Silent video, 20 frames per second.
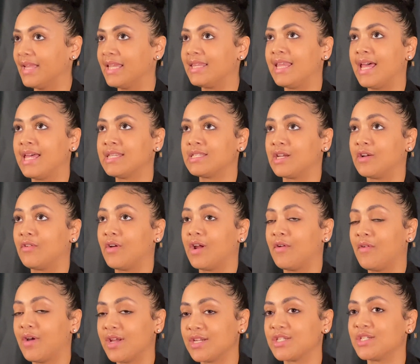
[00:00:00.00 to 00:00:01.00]
That's a great
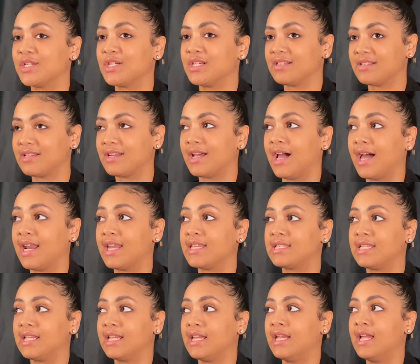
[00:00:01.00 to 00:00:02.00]
question.
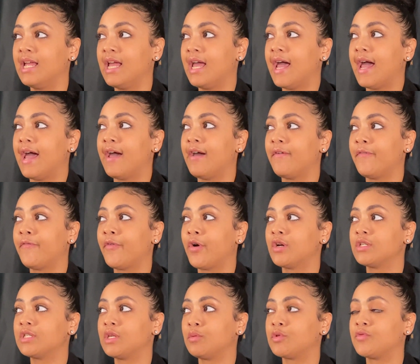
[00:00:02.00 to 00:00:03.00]
Honestly, at
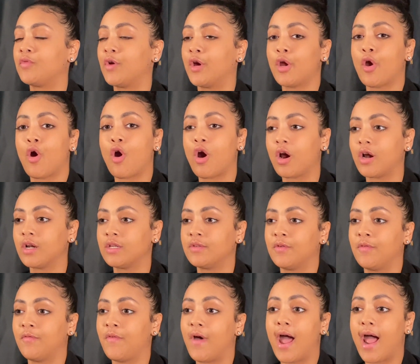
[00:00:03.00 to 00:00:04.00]
first it was very hard
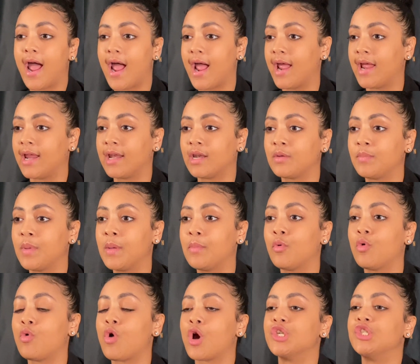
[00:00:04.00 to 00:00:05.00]
to find people
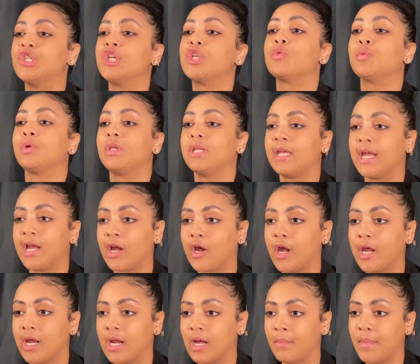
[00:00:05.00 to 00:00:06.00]
who are genuinely
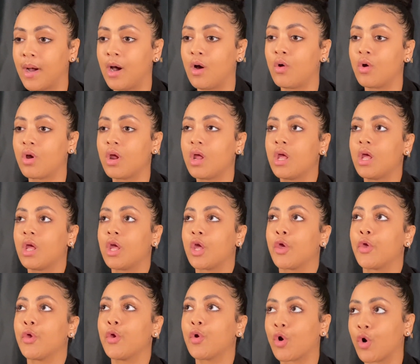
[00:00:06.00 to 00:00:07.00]
caring about
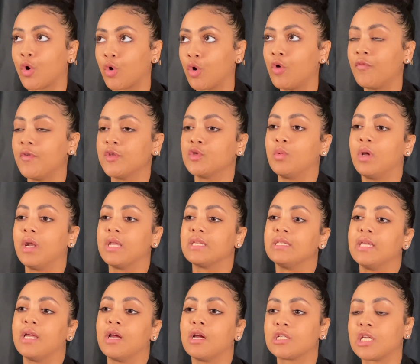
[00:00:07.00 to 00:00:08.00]
your growth as well as
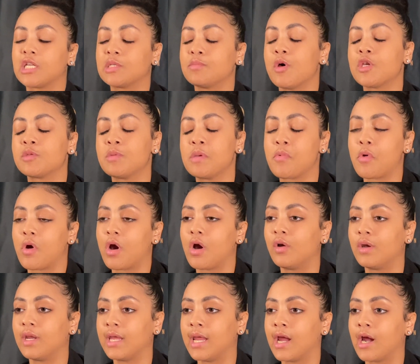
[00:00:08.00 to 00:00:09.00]
theirs, because most people are
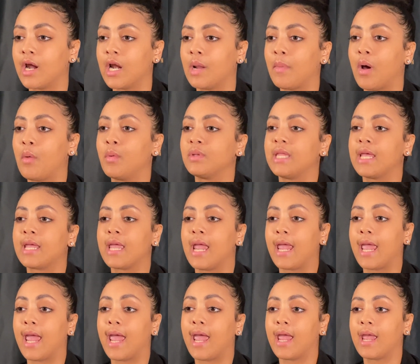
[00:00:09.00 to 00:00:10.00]
only caring about what they can
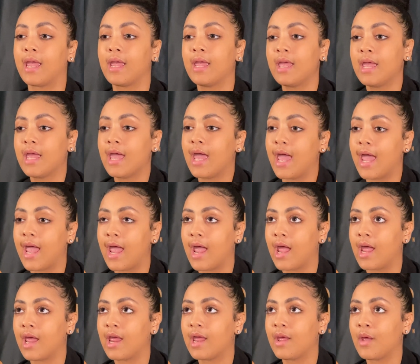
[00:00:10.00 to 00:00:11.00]
gain.
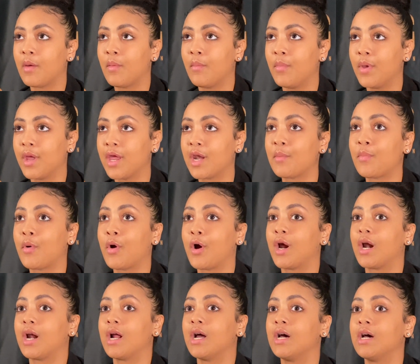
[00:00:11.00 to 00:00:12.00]
And being a
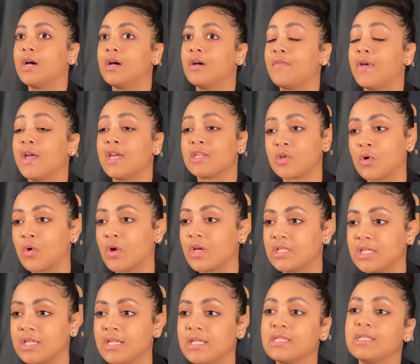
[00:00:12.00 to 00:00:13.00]
part of S
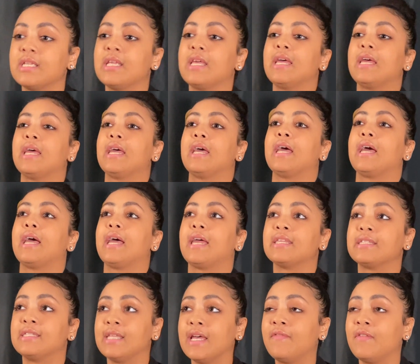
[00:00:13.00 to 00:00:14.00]
Gorgeous
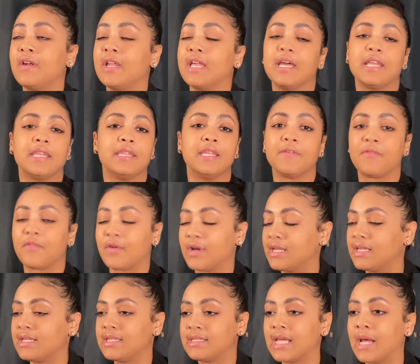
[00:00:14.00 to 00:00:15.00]
is definitely a
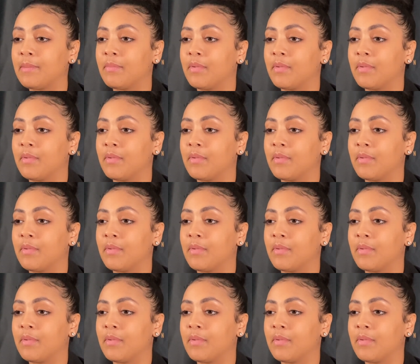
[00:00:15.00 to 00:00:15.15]
different type